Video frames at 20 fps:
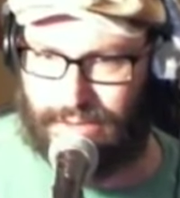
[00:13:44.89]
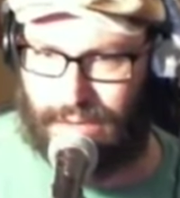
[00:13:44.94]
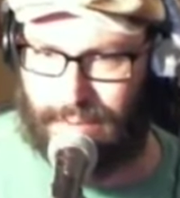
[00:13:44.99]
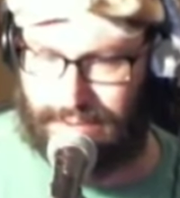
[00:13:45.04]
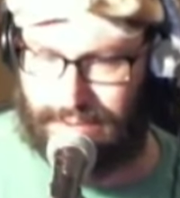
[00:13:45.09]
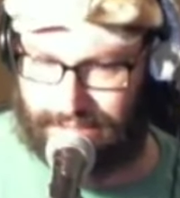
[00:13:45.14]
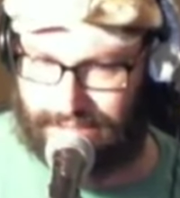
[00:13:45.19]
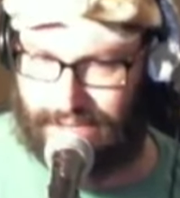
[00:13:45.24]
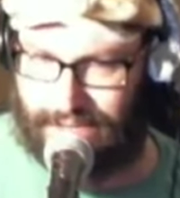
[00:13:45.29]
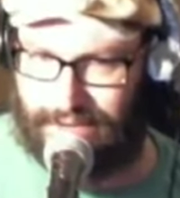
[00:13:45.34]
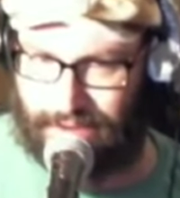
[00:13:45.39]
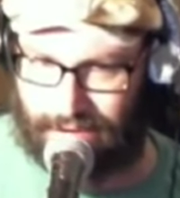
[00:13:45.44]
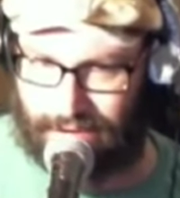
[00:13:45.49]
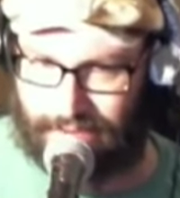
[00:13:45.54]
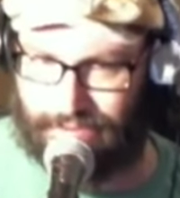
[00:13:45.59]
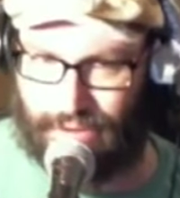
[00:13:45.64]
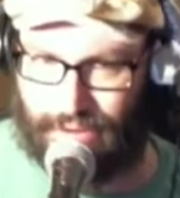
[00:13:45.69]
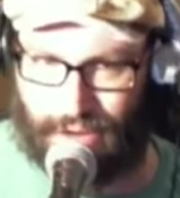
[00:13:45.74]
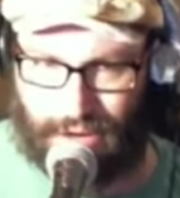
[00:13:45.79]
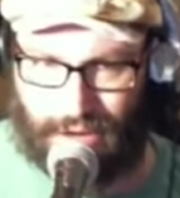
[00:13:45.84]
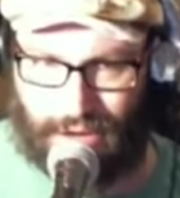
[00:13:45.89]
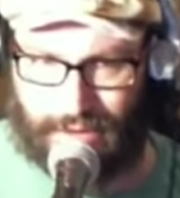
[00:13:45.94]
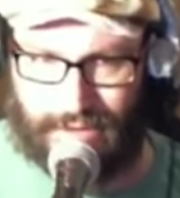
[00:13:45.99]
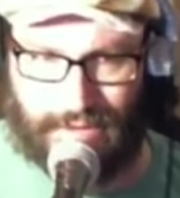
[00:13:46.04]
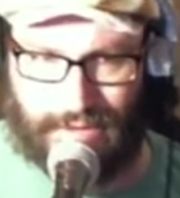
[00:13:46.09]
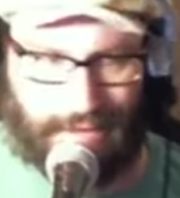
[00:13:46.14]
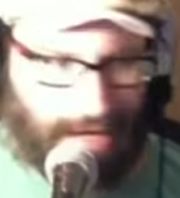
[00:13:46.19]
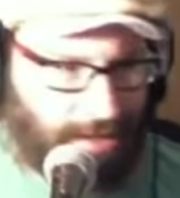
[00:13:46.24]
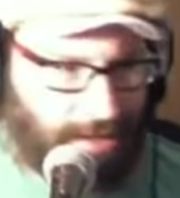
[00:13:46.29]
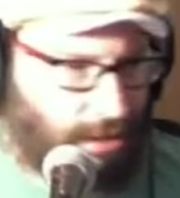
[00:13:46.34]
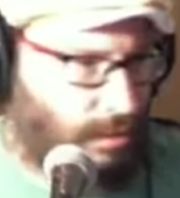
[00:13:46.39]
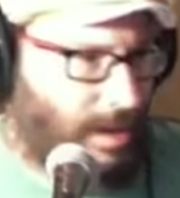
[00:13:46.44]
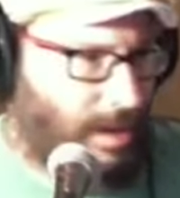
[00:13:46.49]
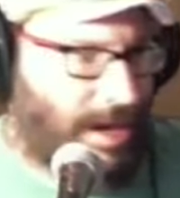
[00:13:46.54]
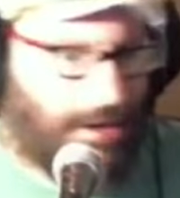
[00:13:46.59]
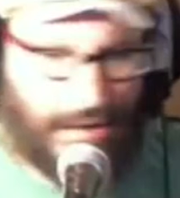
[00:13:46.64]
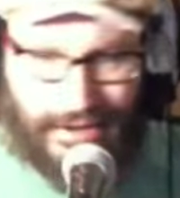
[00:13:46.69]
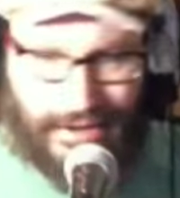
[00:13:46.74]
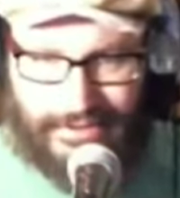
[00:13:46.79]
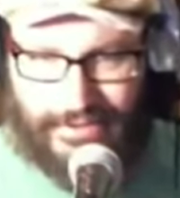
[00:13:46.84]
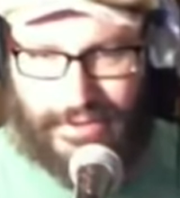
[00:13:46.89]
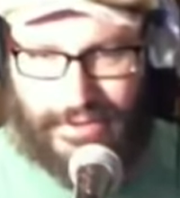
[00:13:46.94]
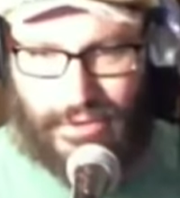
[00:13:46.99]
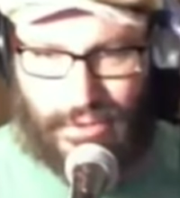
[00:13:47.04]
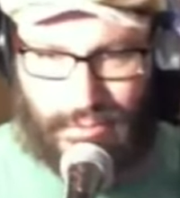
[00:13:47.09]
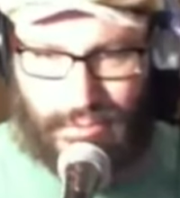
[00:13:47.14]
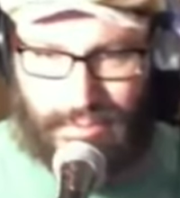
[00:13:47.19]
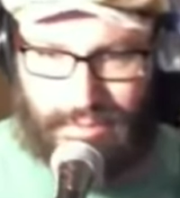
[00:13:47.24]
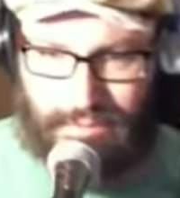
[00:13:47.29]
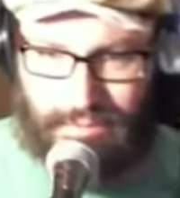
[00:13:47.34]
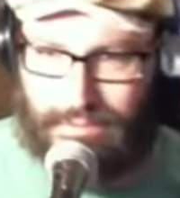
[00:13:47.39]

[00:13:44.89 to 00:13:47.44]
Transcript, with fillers: I mean, because I I vlog, I go out, I film